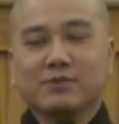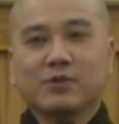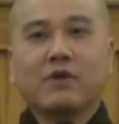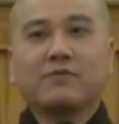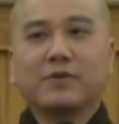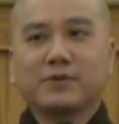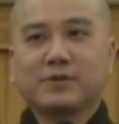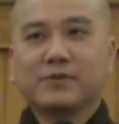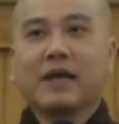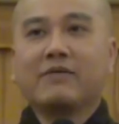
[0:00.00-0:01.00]
travel
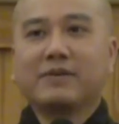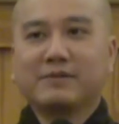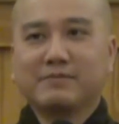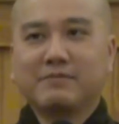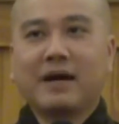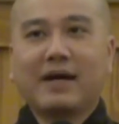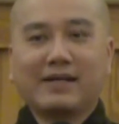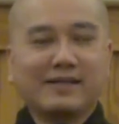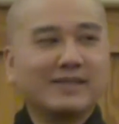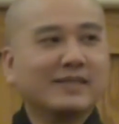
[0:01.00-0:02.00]
to heaven
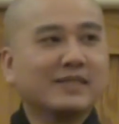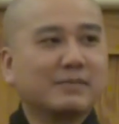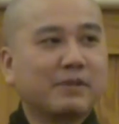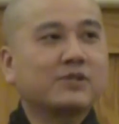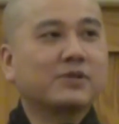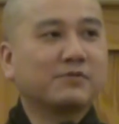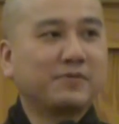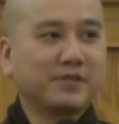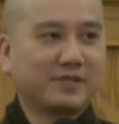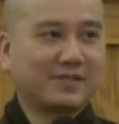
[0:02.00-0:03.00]
by this special
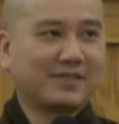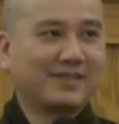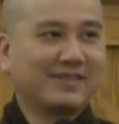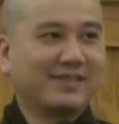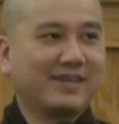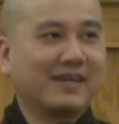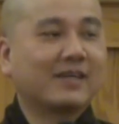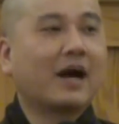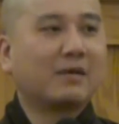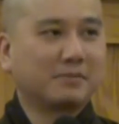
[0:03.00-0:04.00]
fish, a
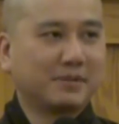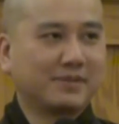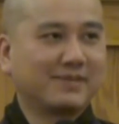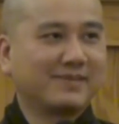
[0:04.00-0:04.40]
carp.